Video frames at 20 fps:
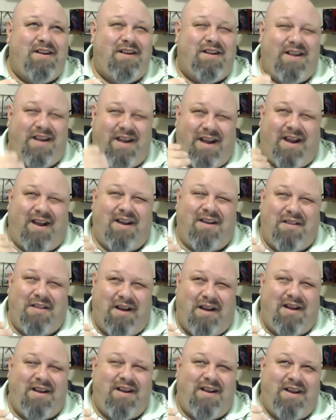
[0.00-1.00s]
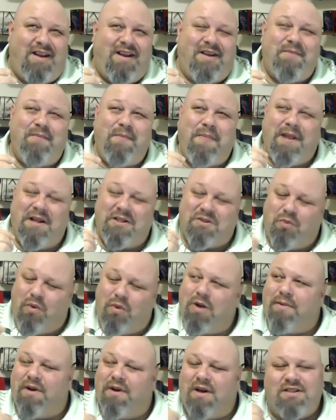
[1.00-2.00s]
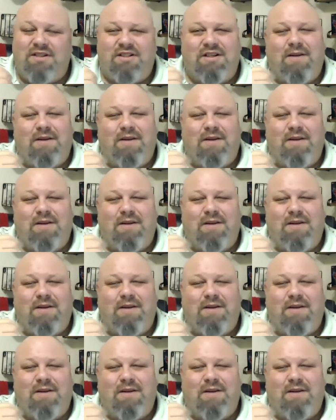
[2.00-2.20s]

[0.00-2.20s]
yeah, it's weird because